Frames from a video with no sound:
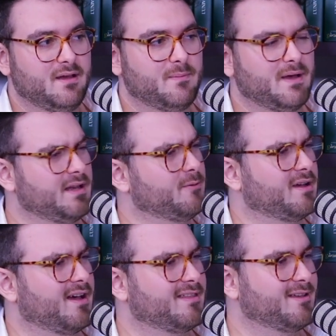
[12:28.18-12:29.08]
But
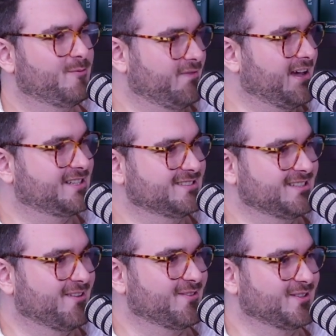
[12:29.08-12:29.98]
anyway, I think we've actually
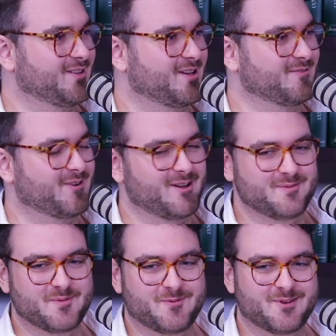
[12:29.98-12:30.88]
covered a lot of ground,
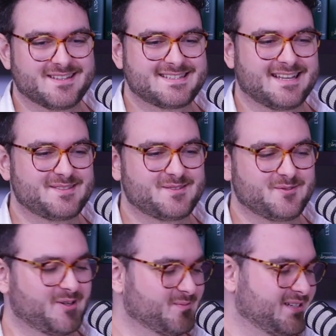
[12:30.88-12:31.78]
and before this gets
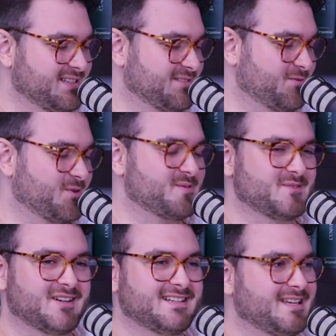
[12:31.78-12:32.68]
too long, because of course we're
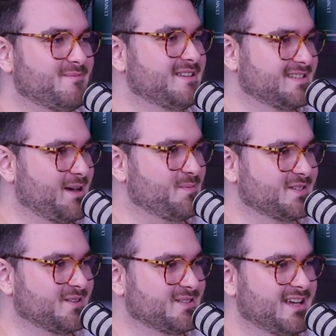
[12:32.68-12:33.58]
trying to keep these
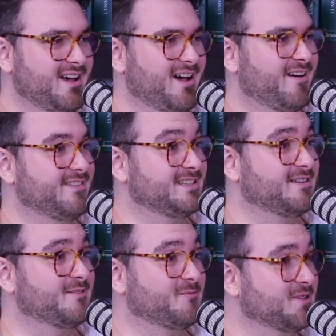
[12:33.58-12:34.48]
episodes of the
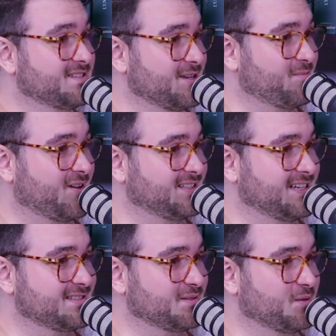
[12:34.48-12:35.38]
Italian Real Estate
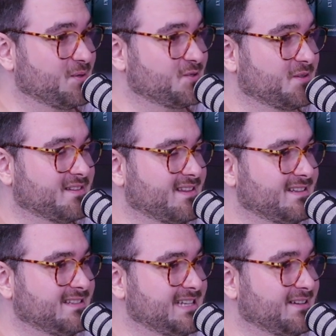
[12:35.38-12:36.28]
Podcast a little bit shorter than
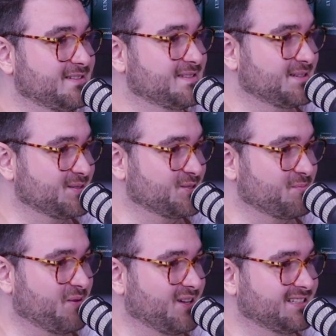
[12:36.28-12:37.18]
the Italian
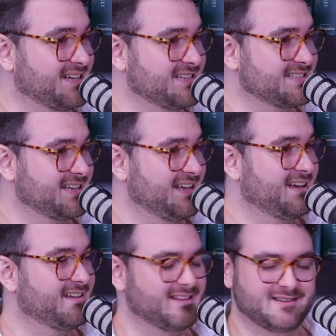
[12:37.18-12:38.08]
Citizenship Podcast,
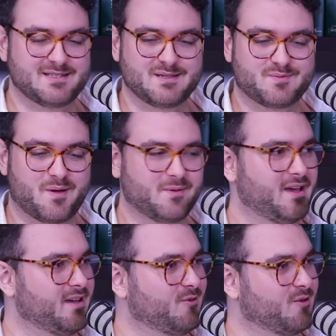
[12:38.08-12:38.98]
I think this is probably
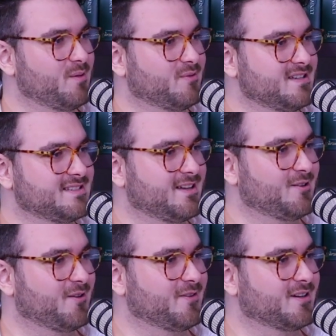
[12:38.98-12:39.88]
a great place to
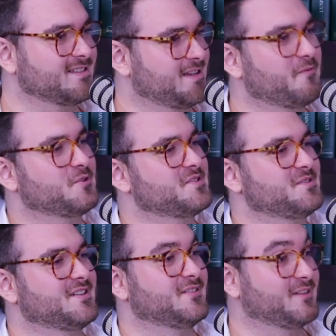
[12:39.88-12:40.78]
end off here, because I've also
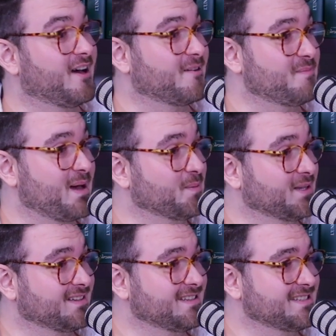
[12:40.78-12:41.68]
done a lot of
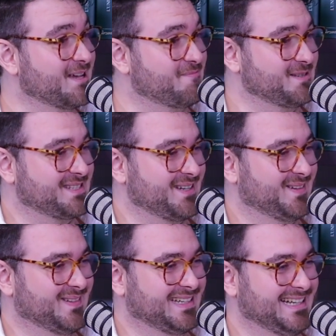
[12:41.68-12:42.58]
babbling in this
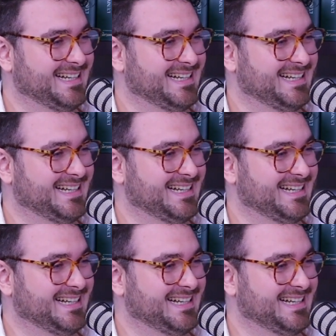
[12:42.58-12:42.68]
episode.